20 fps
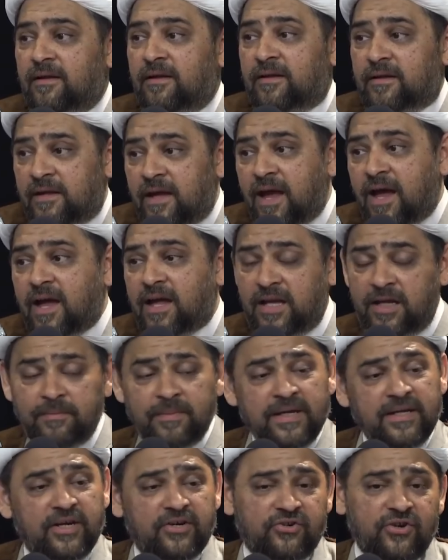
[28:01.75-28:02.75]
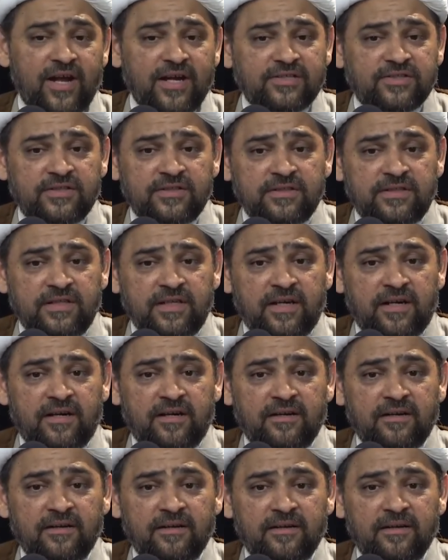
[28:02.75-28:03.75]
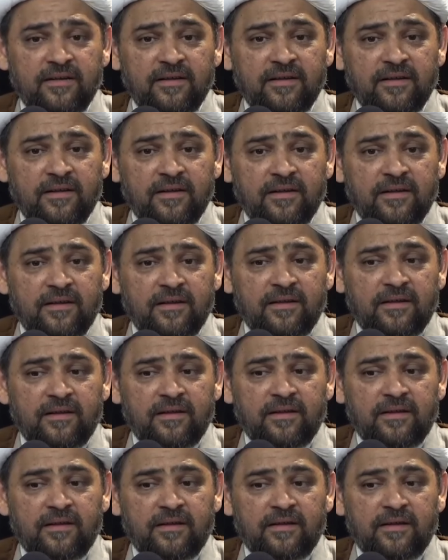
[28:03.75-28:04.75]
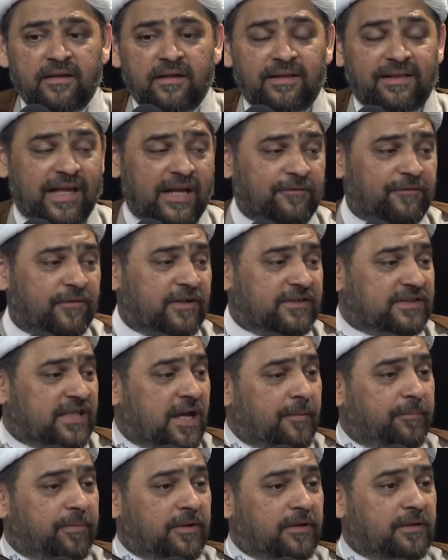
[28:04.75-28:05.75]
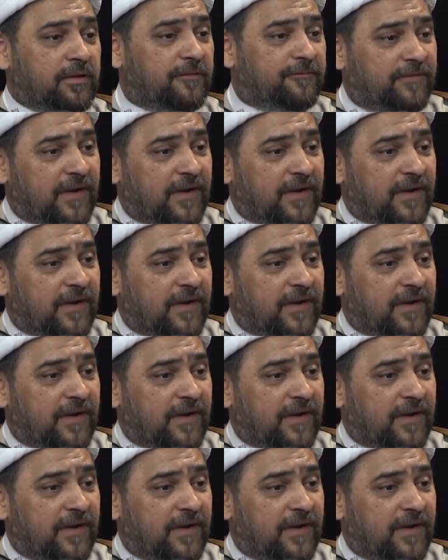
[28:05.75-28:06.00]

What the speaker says: Yeah, He made attractions here. Like, for example,